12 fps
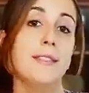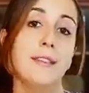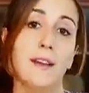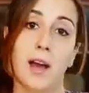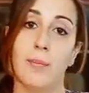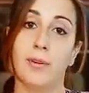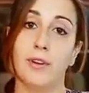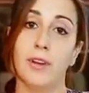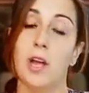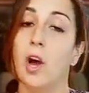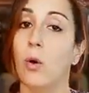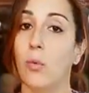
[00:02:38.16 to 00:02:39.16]
the cupboard,
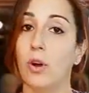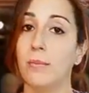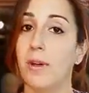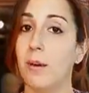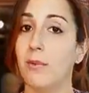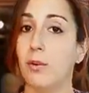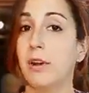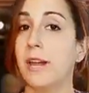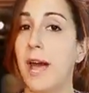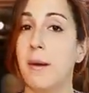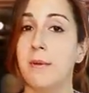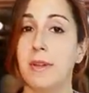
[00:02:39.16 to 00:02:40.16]
a warm cupboard or
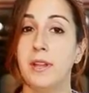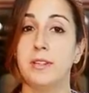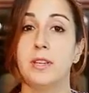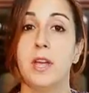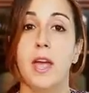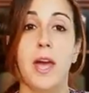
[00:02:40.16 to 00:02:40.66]
cabinet,